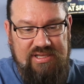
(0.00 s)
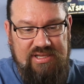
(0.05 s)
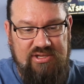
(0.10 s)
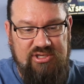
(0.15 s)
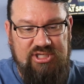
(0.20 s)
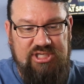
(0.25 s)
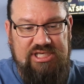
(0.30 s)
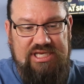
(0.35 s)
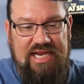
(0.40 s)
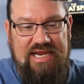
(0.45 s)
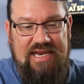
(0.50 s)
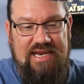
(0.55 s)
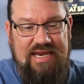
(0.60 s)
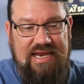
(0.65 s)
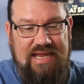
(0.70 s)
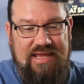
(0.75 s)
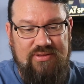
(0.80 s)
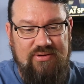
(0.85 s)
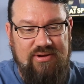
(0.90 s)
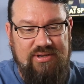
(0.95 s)
they're sticking
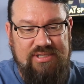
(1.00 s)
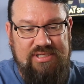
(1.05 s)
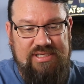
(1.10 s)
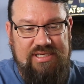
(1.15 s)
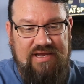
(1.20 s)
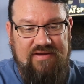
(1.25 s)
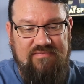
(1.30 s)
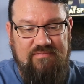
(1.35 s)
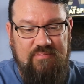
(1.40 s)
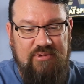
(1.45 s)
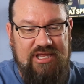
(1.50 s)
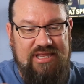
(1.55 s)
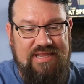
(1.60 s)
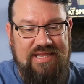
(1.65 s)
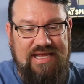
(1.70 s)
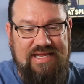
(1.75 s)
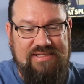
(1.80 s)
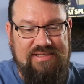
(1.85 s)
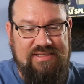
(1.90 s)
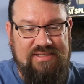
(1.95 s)
together and stuff, but
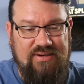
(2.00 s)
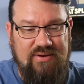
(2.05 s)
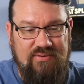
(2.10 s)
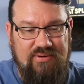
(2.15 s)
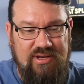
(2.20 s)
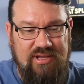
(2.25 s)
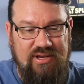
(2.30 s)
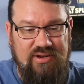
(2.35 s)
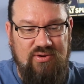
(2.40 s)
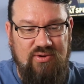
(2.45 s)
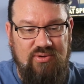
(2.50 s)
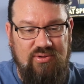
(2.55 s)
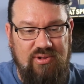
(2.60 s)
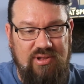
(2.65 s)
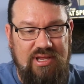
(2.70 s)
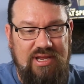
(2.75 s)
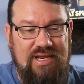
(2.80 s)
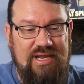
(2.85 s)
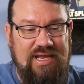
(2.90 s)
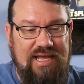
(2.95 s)
that's totally cool.
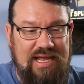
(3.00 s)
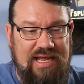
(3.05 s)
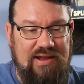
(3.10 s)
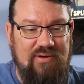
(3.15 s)
I